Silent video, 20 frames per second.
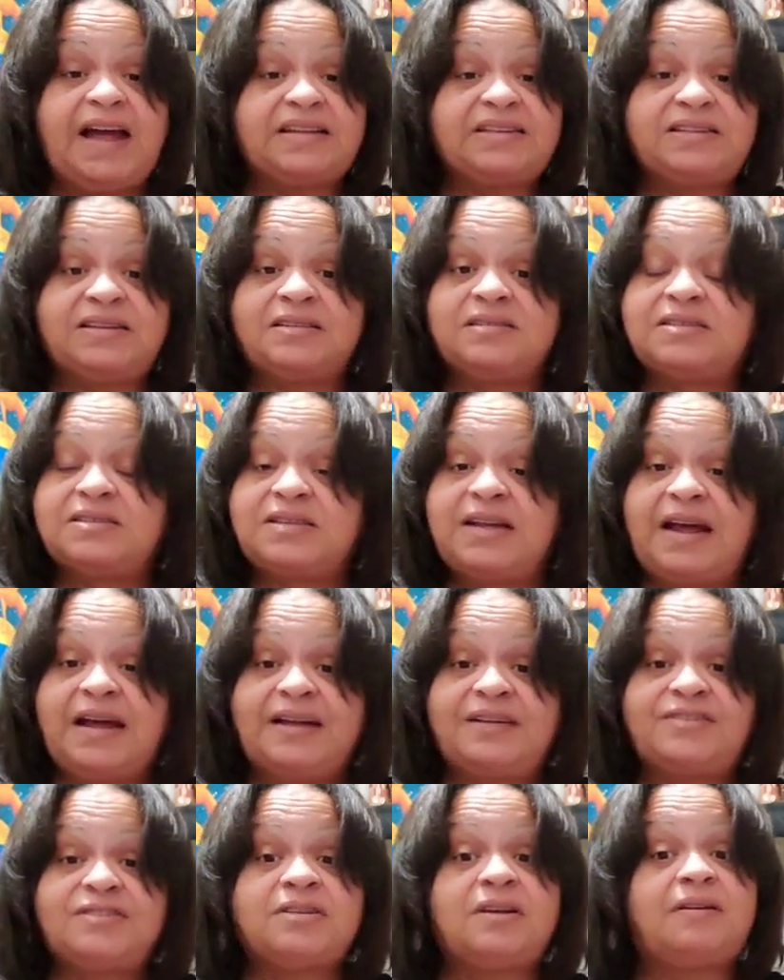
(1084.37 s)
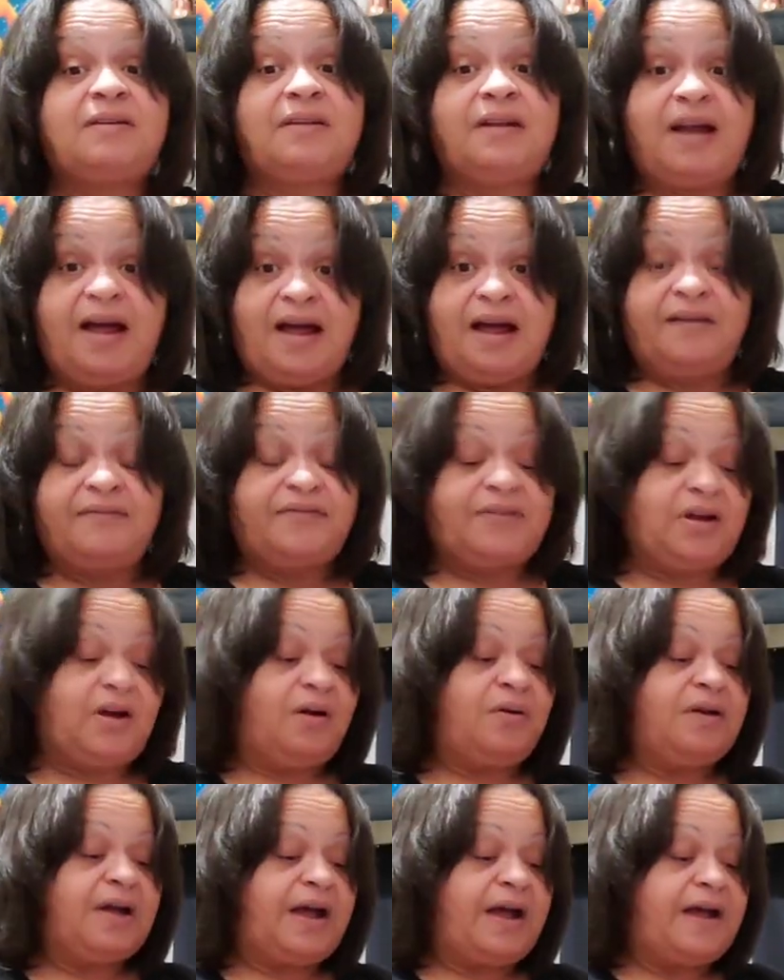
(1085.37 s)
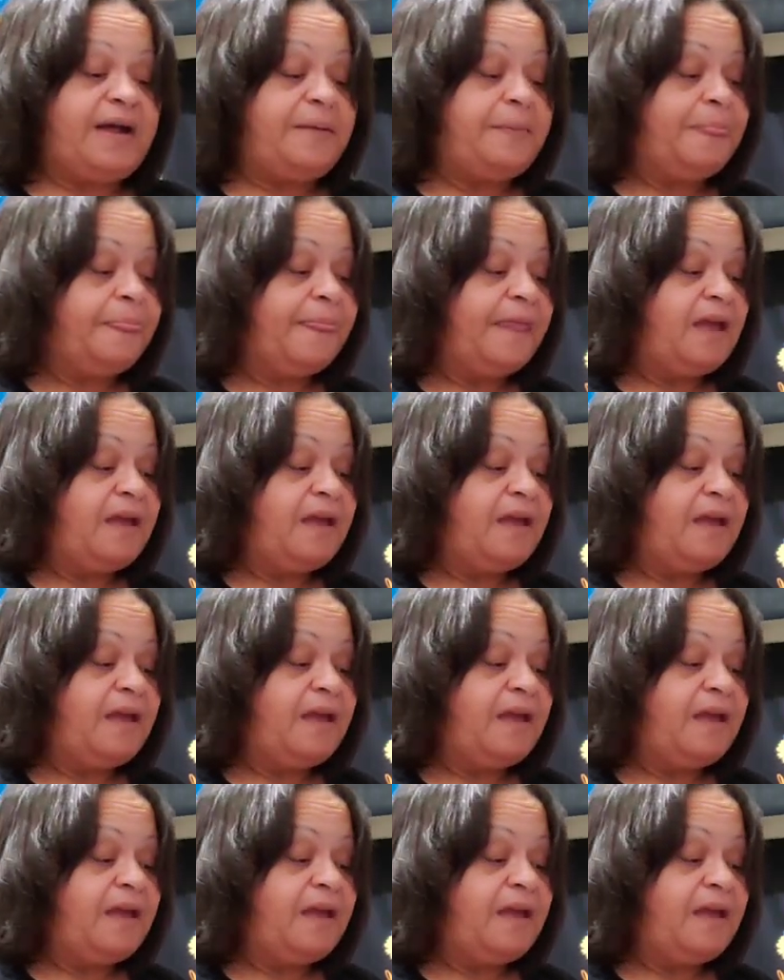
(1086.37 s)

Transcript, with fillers: exit stage left, okay?